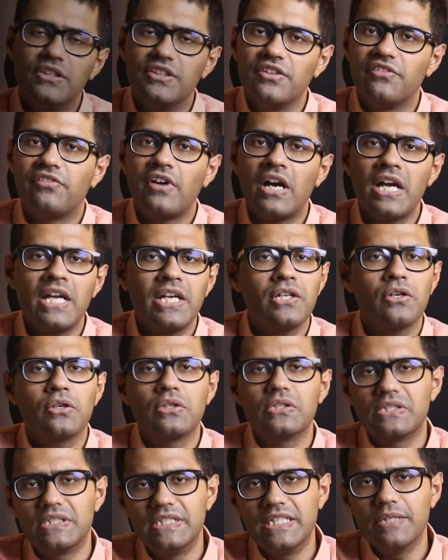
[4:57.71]
The
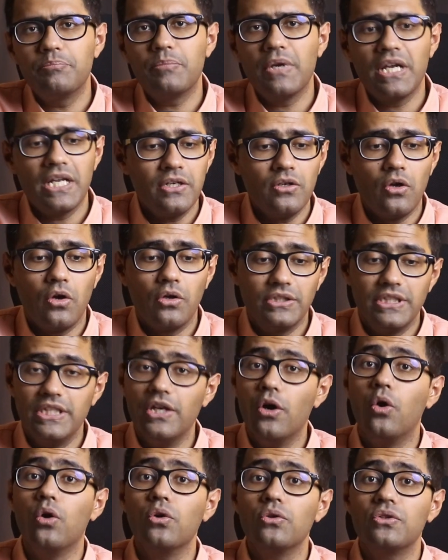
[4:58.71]
virions depend on the
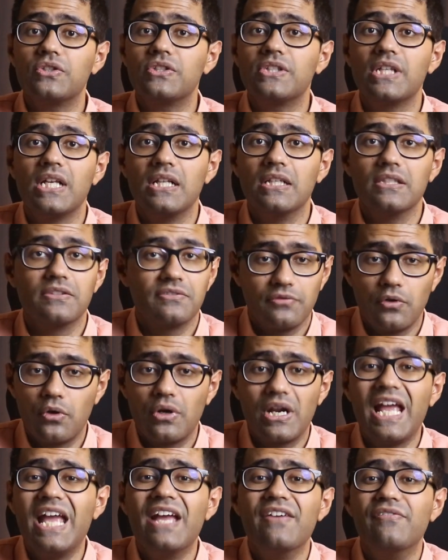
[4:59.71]
host cells
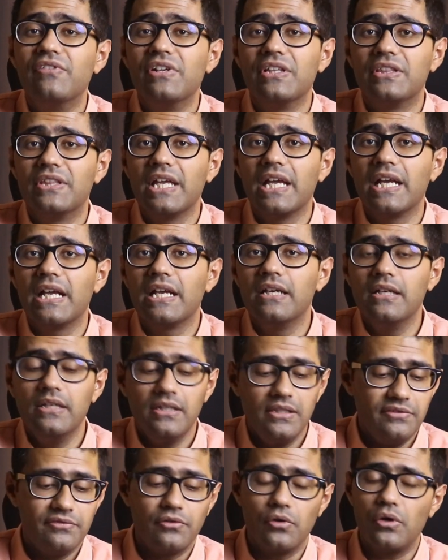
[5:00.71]
for everything,
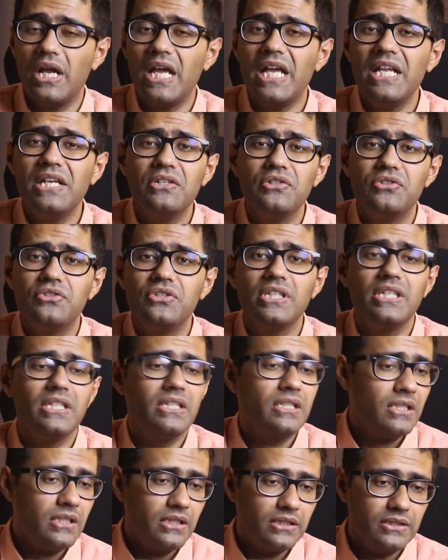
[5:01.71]
for energy,
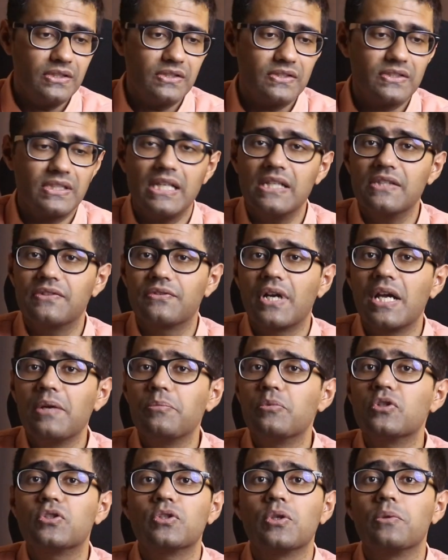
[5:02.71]
the cell's
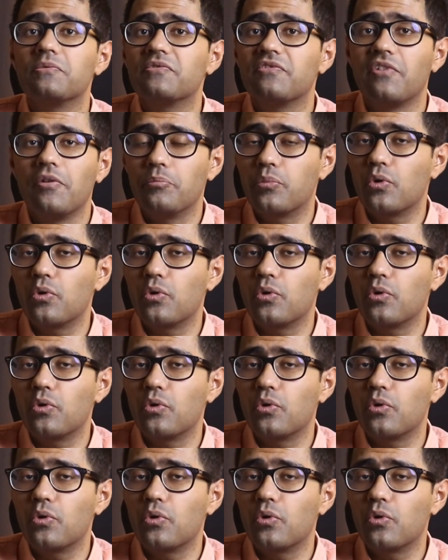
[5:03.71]
ribosomes for